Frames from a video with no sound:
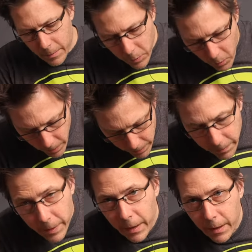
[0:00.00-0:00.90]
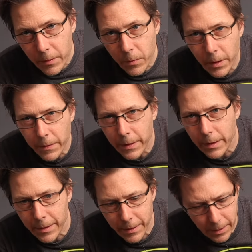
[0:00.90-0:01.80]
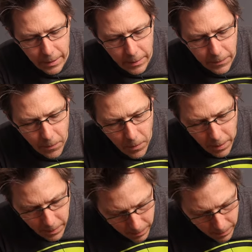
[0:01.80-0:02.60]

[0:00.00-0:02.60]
important because one of these is for,